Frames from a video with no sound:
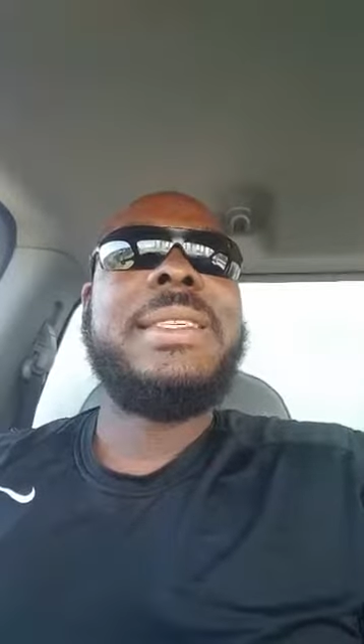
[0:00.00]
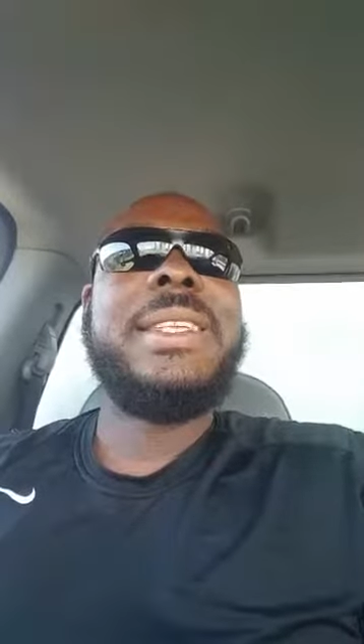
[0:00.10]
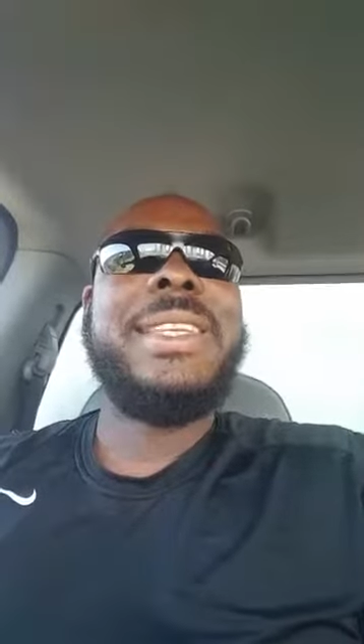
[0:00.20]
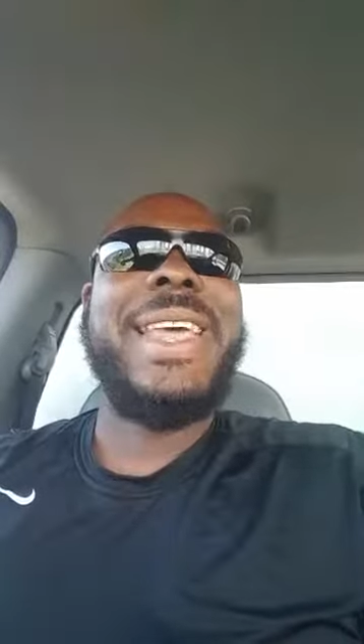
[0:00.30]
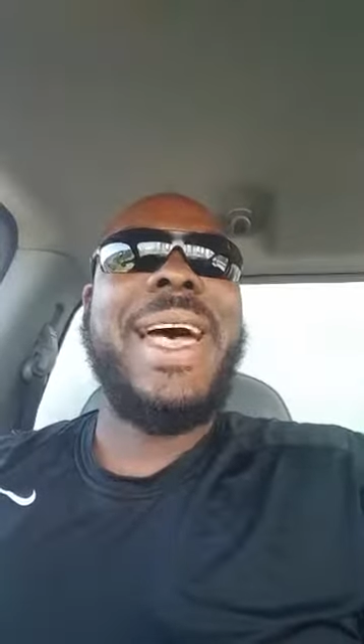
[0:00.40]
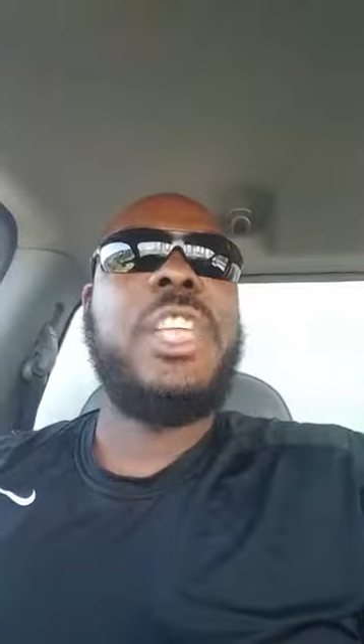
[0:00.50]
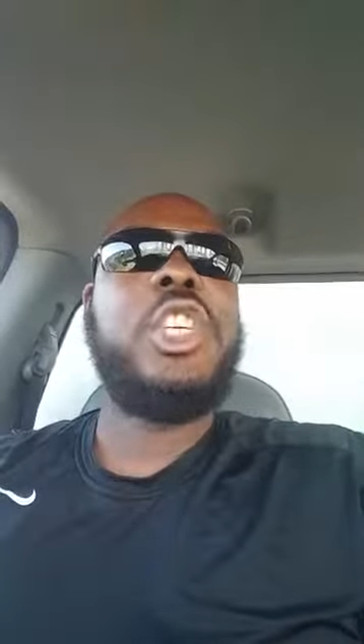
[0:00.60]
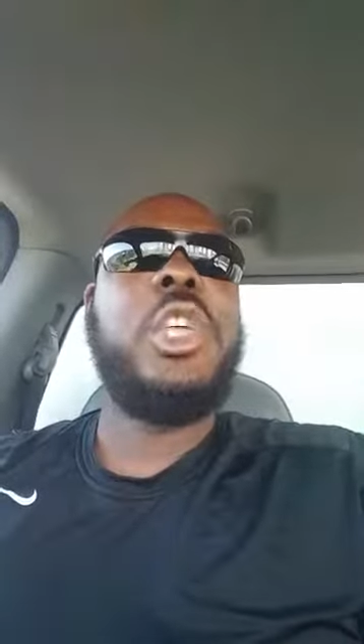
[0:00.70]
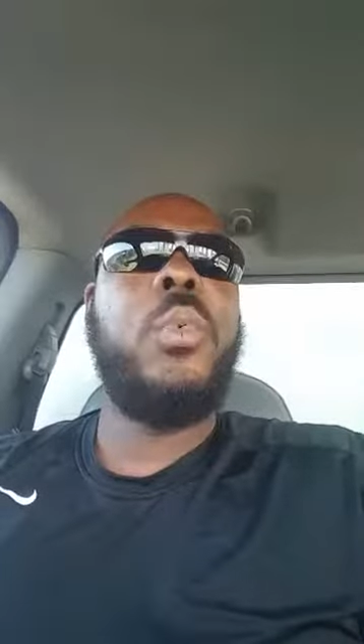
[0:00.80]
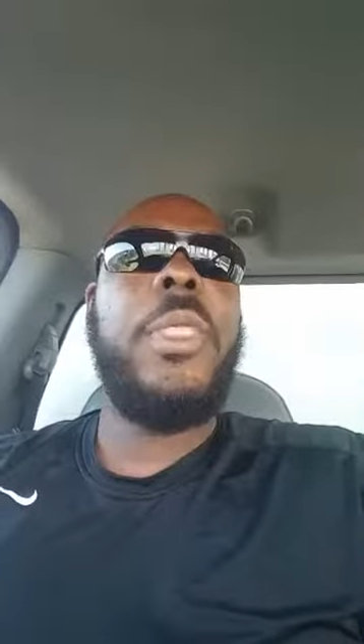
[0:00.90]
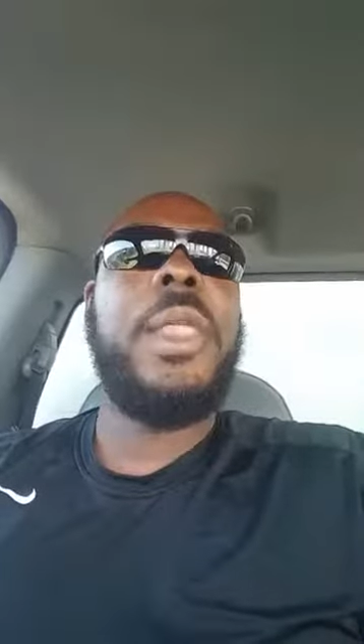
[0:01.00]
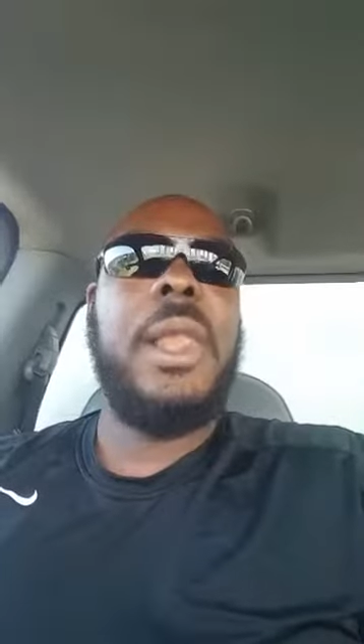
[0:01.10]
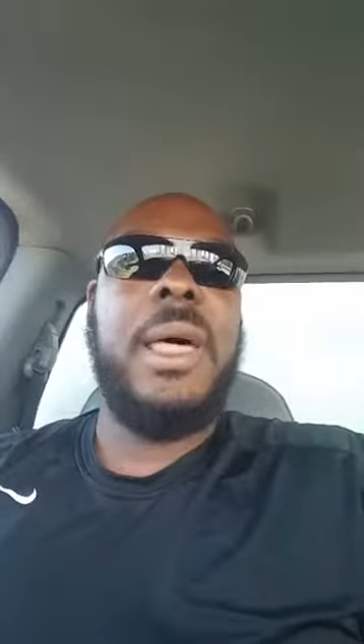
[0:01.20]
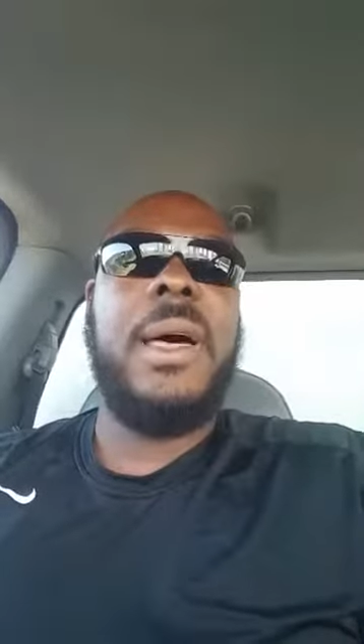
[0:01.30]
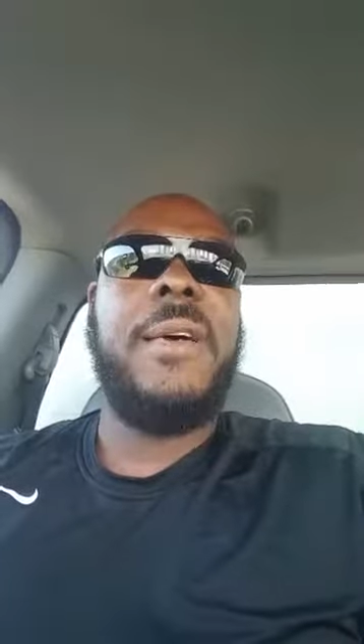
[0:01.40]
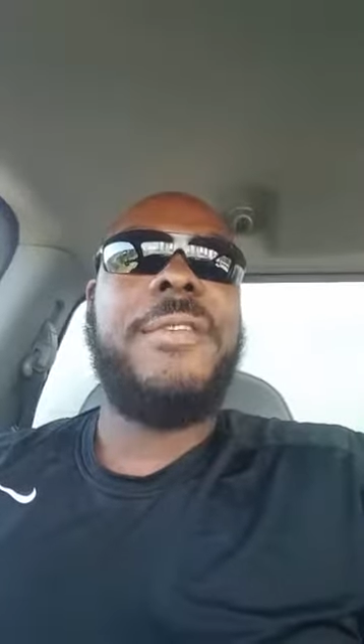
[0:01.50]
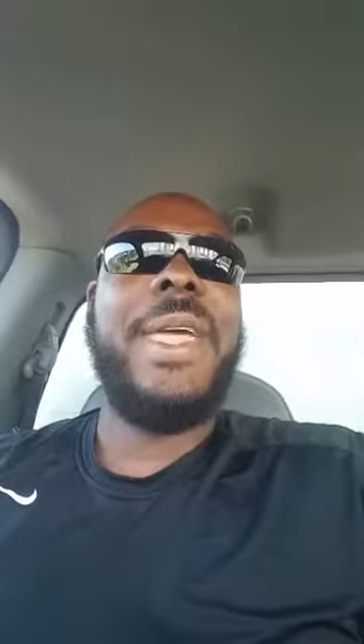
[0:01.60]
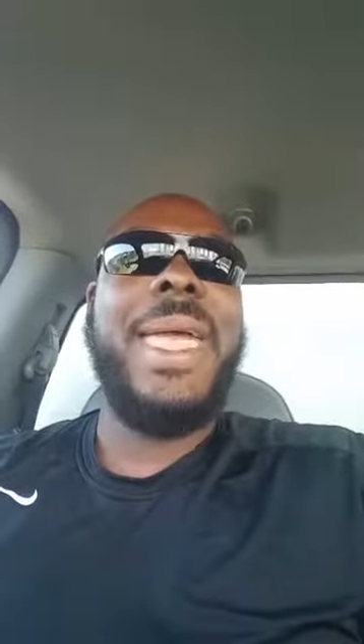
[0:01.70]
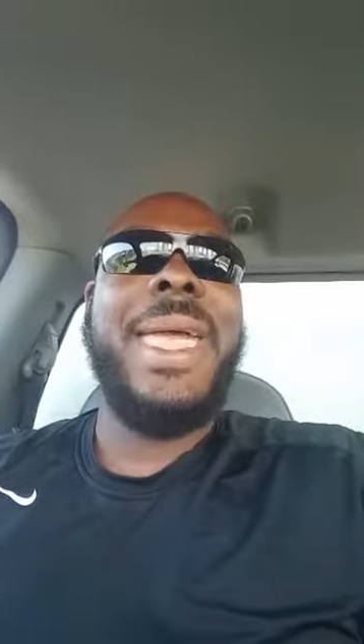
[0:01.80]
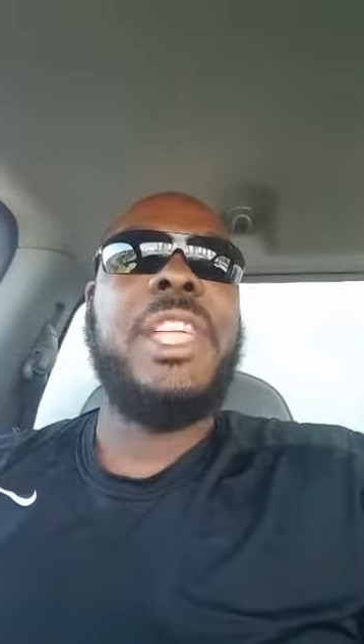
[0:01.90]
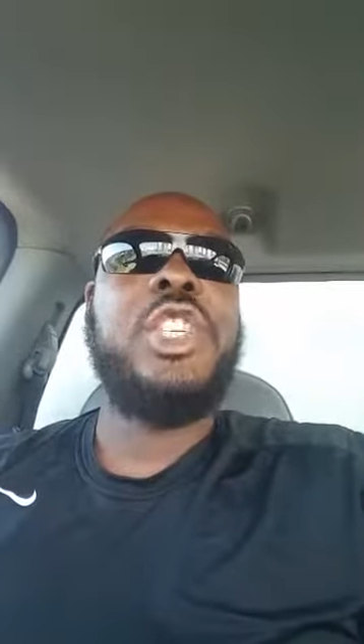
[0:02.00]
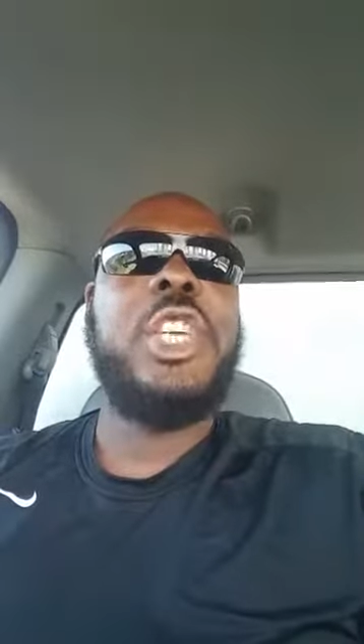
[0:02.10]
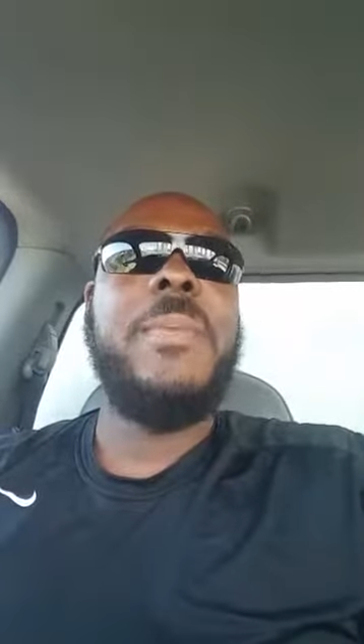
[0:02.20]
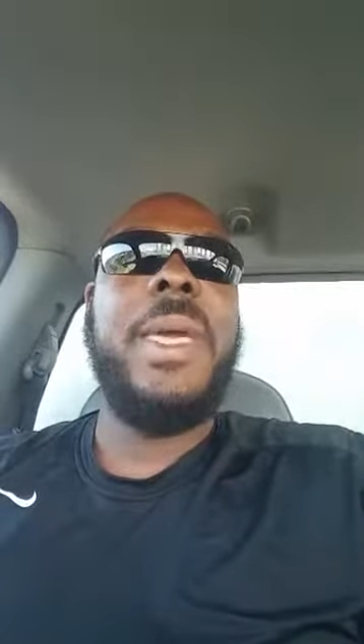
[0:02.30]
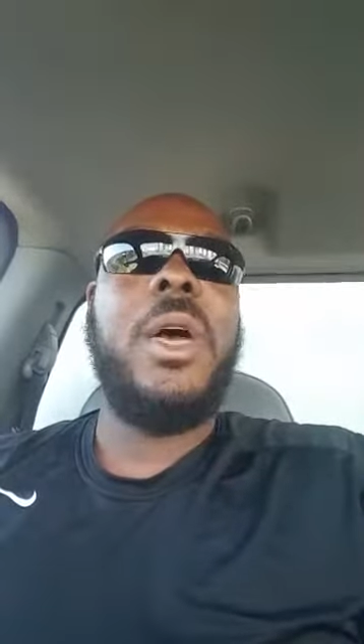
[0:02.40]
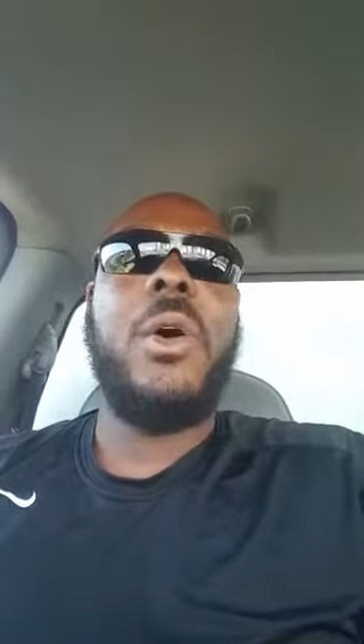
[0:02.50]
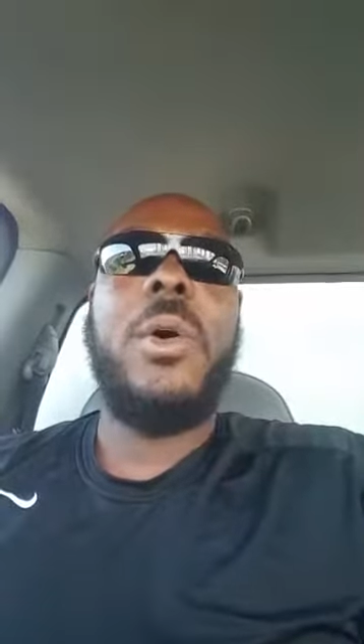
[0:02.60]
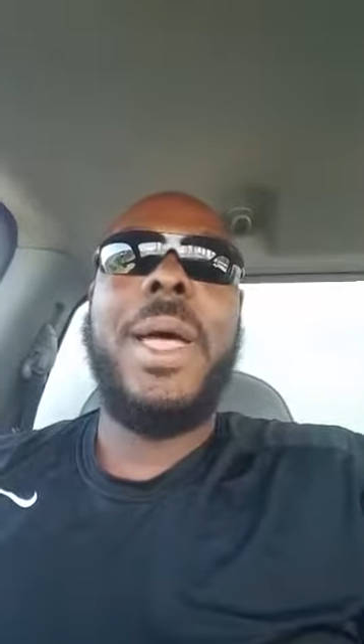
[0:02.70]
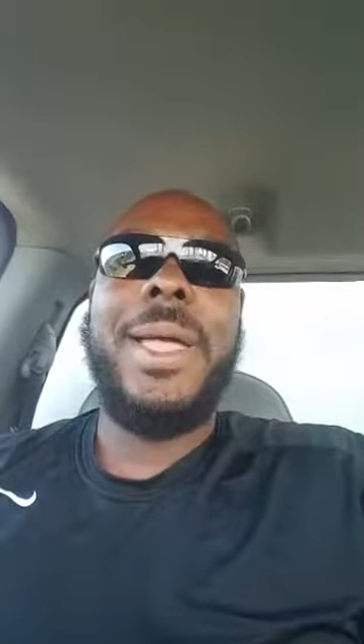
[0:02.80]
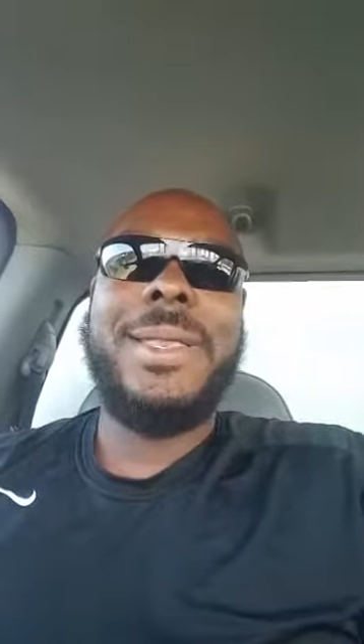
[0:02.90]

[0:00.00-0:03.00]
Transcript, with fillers: Tendaji with love at gmail.com.